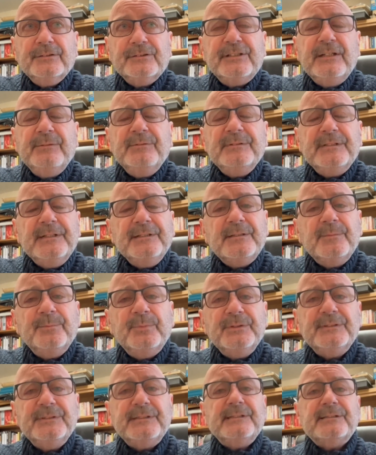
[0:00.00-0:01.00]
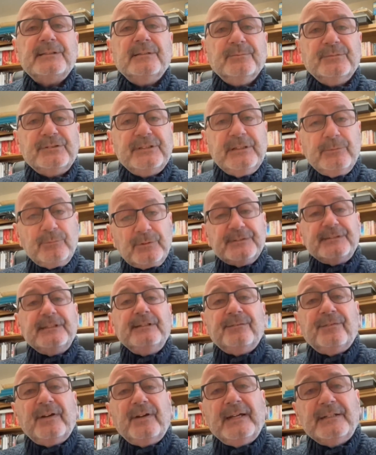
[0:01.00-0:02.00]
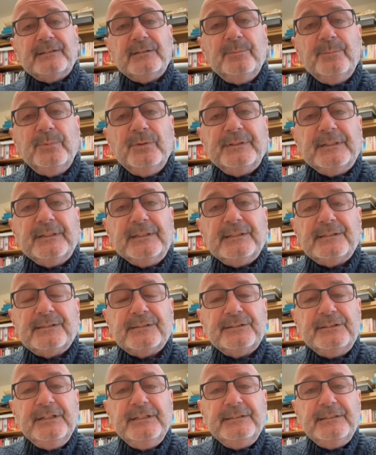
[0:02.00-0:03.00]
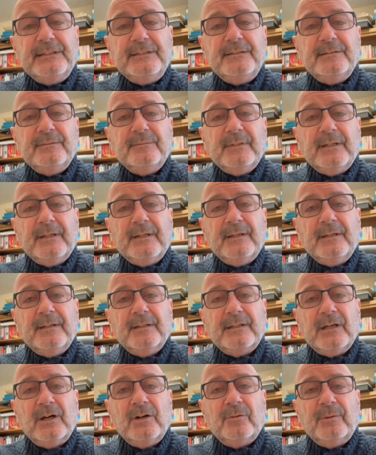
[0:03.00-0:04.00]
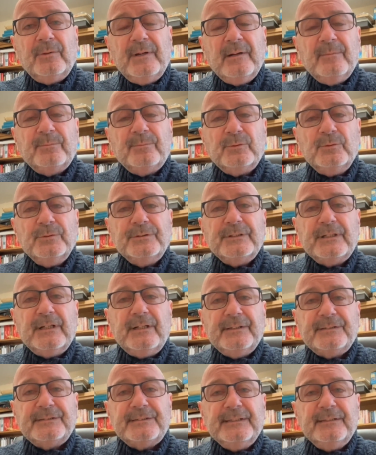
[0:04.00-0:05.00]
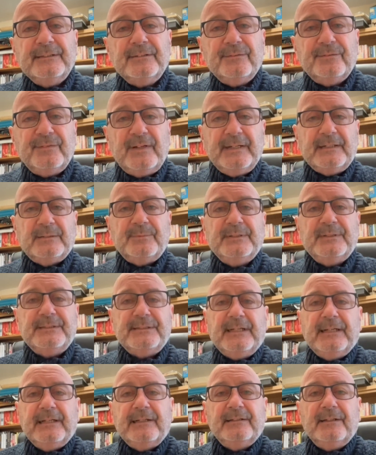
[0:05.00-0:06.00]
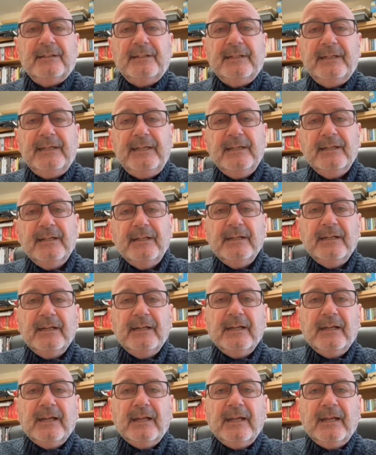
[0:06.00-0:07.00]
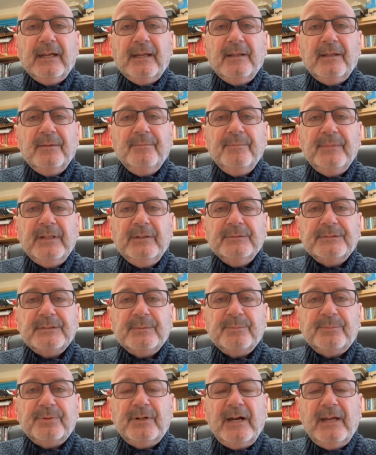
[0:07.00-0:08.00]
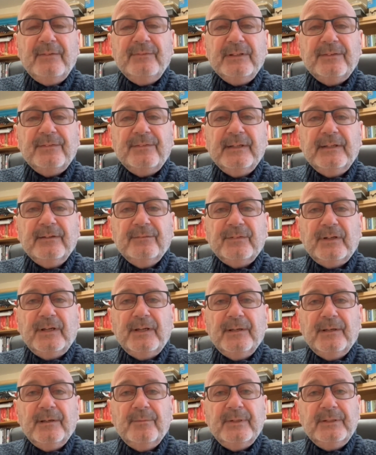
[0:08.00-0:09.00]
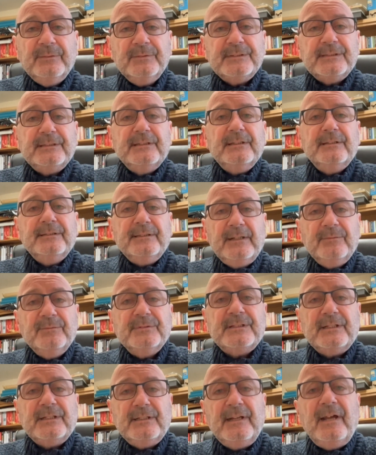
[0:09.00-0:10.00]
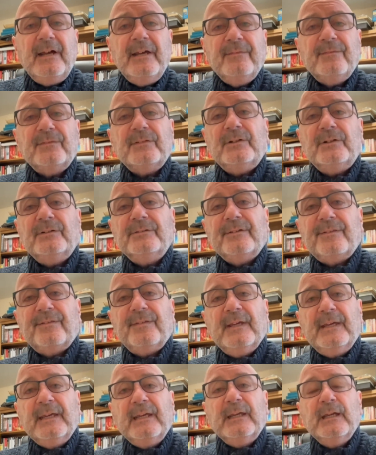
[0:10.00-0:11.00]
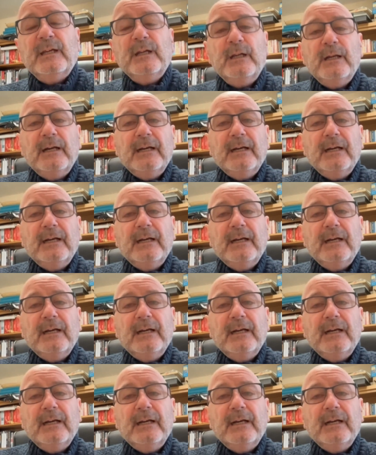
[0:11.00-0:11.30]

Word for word: she was into Buddhism. She was, in fact, a Buddhist. She didn't uh, go around broadcasting the fact particularly. Um, it was a private thing for her, but it was a it was a lifelong thing.